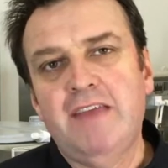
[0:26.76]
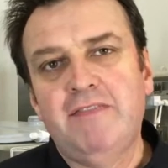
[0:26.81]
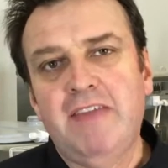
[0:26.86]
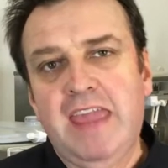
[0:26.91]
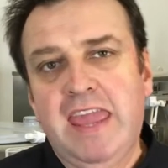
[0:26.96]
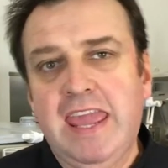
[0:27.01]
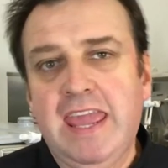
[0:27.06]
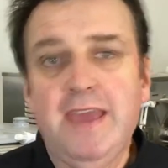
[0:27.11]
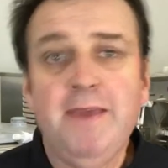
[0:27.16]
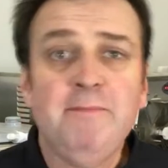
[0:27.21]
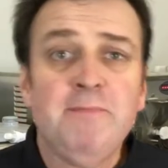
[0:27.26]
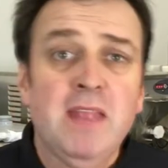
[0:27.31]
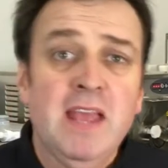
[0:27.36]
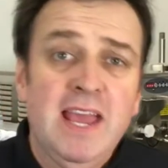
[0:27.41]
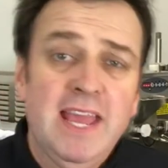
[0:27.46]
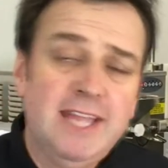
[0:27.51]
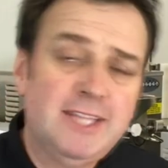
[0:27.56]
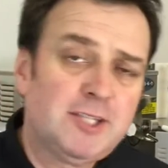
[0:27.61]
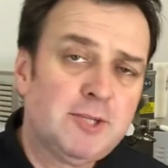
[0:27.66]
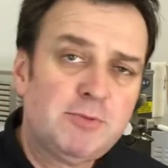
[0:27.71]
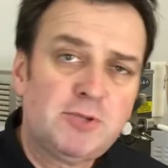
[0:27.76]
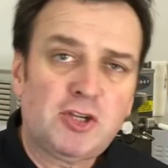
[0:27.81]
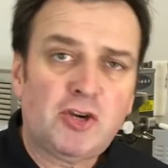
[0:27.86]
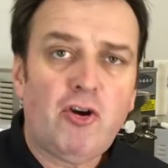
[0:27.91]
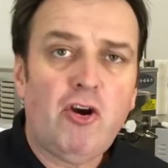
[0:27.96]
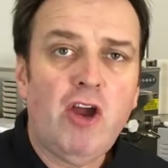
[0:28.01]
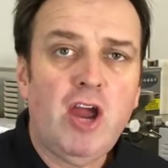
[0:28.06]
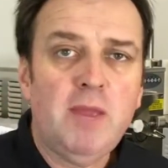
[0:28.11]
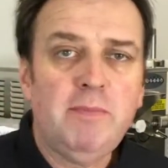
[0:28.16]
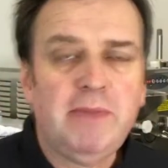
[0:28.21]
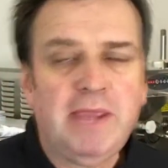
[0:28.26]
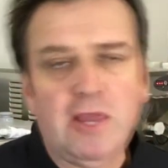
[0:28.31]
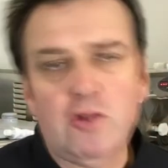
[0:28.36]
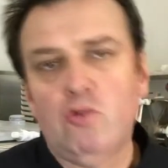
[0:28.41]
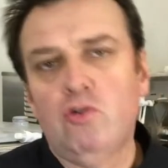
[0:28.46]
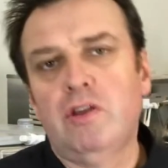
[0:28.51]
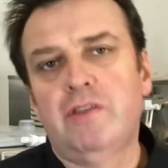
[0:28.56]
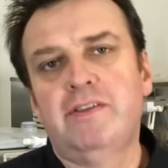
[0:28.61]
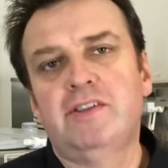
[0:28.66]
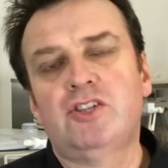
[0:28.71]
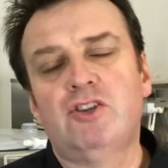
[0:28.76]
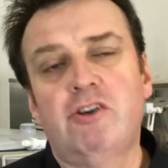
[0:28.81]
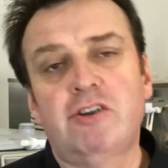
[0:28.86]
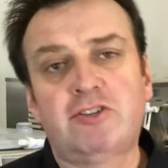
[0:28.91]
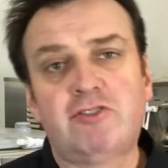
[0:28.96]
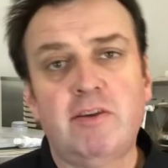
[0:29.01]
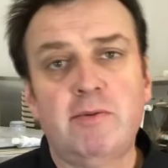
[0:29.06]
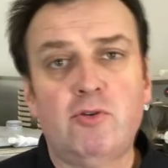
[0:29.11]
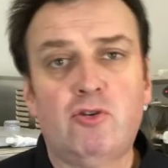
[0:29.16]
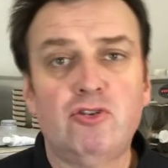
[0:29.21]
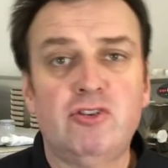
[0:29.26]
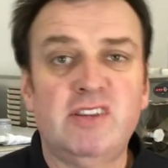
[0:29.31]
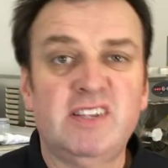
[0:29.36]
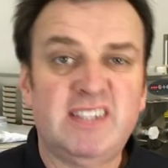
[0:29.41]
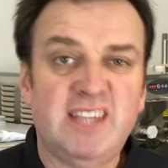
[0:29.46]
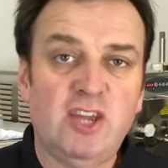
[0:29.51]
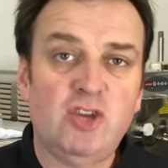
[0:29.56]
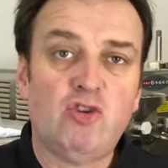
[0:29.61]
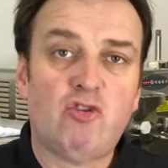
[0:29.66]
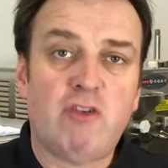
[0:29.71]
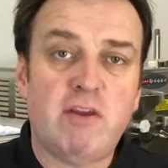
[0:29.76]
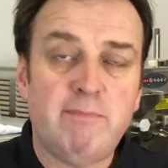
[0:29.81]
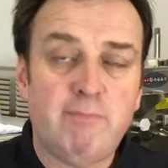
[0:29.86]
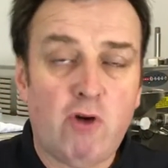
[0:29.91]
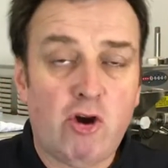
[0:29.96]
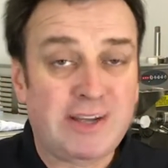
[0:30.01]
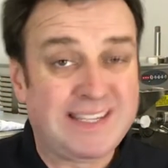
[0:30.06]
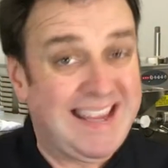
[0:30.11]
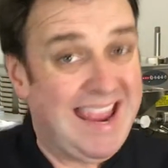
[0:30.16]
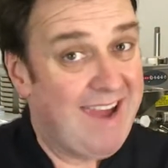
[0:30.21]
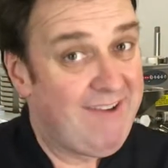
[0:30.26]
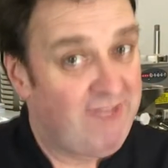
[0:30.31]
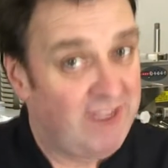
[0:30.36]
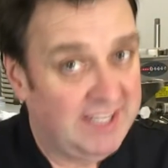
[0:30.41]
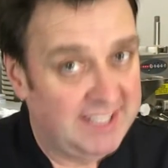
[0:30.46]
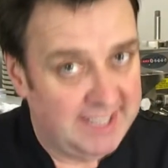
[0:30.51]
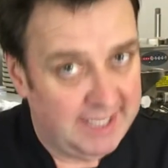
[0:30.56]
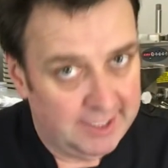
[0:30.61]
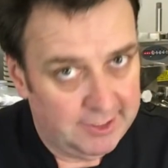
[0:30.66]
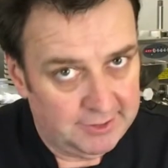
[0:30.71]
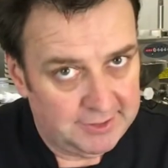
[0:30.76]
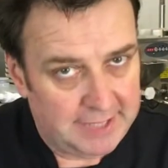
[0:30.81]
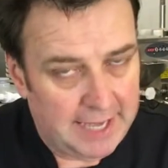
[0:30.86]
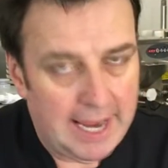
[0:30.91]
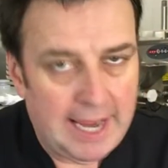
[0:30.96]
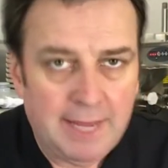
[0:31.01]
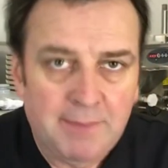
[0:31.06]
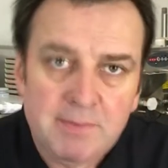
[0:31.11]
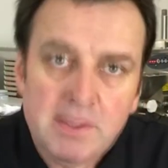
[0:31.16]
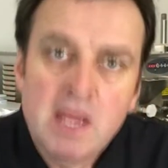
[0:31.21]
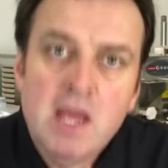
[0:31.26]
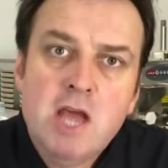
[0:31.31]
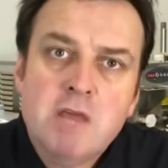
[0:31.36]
have you here. Hit subscribe, get all of this ice cream goodness in your inbox every single day.